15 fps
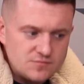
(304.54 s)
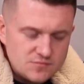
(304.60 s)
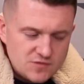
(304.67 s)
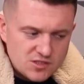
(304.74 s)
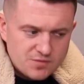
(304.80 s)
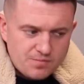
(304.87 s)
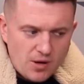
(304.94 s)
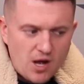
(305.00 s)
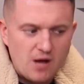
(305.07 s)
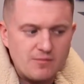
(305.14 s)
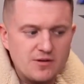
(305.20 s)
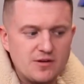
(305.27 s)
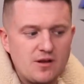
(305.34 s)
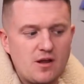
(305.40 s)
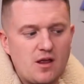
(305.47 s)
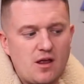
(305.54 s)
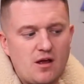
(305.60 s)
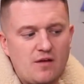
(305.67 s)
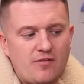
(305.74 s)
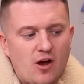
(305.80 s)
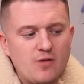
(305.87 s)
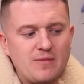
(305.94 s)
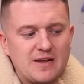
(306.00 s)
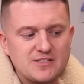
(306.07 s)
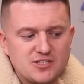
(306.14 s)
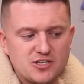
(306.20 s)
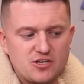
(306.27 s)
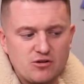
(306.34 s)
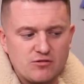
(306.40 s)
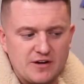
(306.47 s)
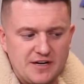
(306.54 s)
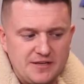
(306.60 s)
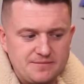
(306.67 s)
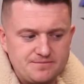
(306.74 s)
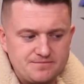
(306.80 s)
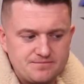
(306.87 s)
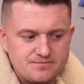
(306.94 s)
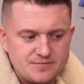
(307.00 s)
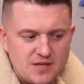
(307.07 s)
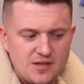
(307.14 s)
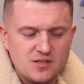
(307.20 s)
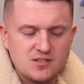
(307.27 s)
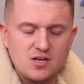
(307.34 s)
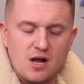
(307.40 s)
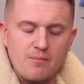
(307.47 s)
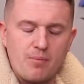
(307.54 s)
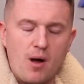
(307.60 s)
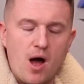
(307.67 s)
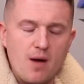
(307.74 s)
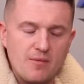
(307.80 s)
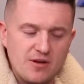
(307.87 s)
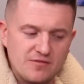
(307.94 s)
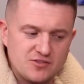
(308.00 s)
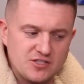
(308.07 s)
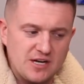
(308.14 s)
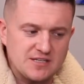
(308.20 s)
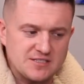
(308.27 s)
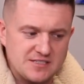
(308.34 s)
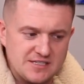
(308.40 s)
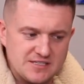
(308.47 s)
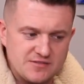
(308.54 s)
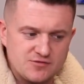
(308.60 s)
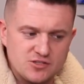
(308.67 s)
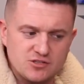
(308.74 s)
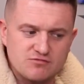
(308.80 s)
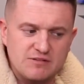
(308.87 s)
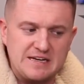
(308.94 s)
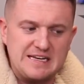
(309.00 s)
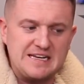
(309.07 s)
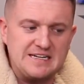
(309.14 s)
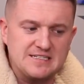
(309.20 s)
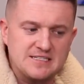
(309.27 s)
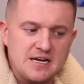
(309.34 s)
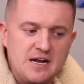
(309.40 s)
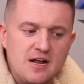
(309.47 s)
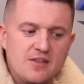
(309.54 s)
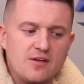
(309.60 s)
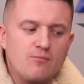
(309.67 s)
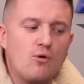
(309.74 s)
the Department of Homeland Security and the Department of Justice have just released that